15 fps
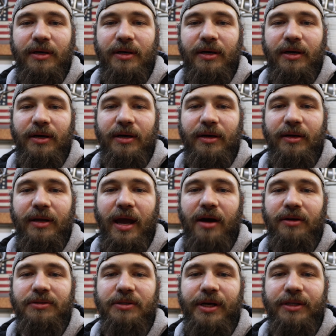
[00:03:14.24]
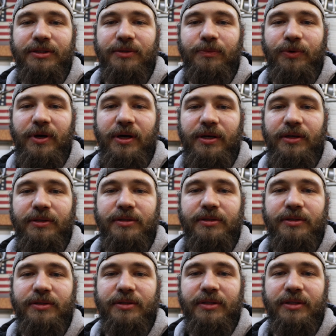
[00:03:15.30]
uh, gouging out some
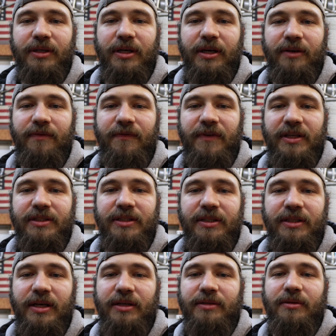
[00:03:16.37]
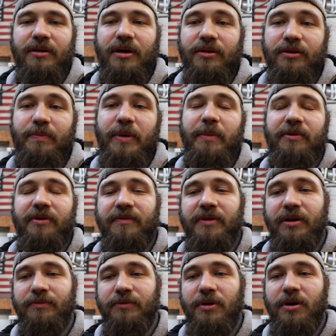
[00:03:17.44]
welds and fixing that other people have
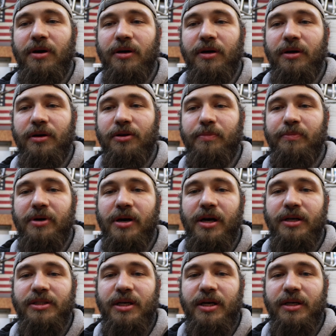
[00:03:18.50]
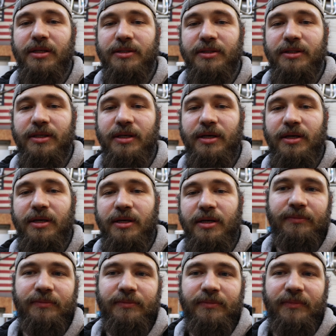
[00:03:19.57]
done wrong on other projects.
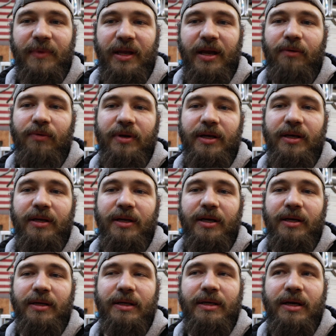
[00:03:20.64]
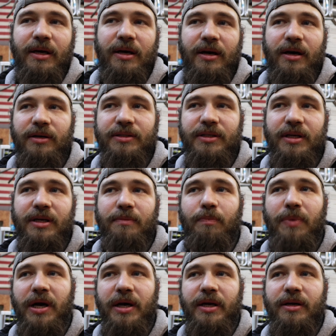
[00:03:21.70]
And we did a, also did a
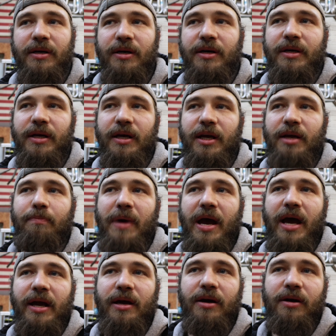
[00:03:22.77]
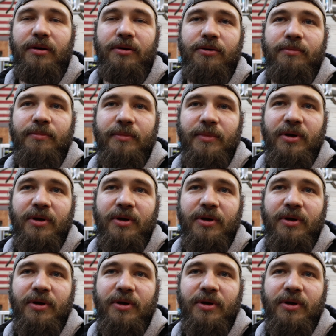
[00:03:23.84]
bucket on a backhoe